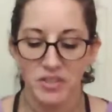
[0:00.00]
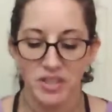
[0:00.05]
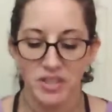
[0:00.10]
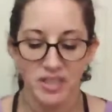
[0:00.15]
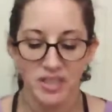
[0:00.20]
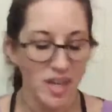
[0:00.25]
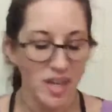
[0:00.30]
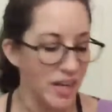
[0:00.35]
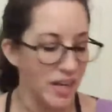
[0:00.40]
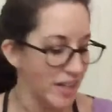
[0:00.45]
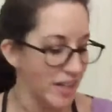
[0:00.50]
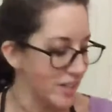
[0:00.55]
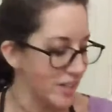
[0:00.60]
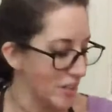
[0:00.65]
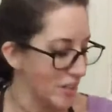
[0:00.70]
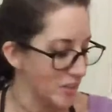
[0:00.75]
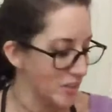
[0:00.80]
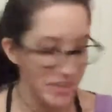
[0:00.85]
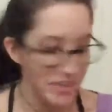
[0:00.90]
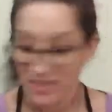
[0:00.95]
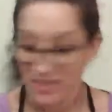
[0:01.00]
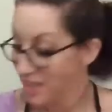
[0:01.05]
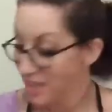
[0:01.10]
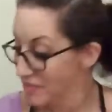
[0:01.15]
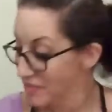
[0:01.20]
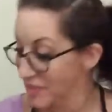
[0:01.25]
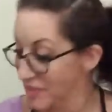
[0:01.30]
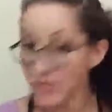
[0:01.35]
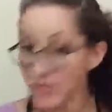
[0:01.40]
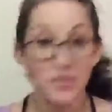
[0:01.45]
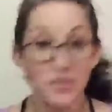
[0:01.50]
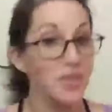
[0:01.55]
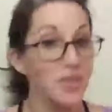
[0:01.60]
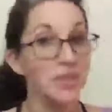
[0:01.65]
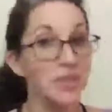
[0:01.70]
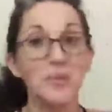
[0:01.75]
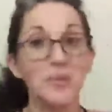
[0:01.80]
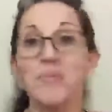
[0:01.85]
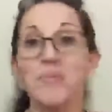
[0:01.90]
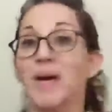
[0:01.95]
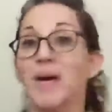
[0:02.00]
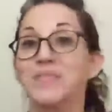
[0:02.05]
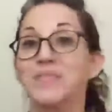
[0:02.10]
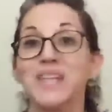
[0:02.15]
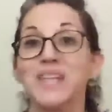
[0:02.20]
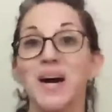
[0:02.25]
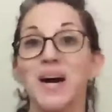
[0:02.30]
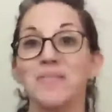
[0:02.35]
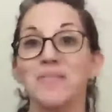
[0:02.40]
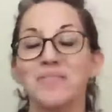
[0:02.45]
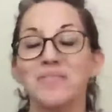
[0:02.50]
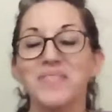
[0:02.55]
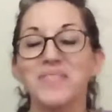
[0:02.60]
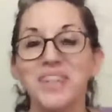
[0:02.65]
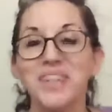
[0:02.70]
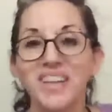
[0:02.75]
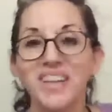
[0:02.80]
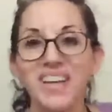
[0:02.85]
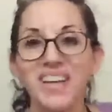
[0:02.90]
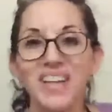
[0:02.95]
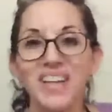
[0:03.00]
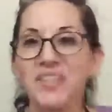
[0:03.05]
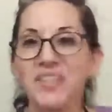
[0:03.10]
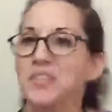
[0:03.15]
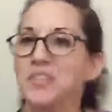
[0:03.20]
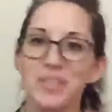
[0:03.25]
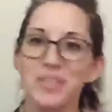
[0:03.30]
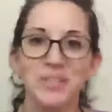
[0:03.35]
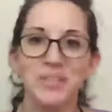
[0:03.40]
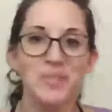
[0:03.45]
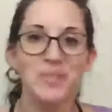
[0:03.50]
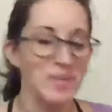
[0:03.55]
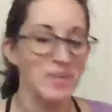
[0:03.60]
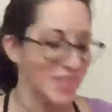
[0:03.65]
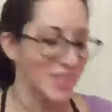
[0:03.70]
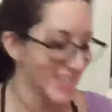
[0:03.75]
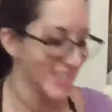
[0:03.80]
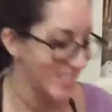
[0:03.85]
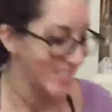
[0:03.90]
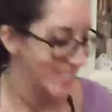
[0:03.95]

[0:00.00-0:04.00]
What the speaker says: and Gaia and all this stuff. And look who pops up. The Green Woman.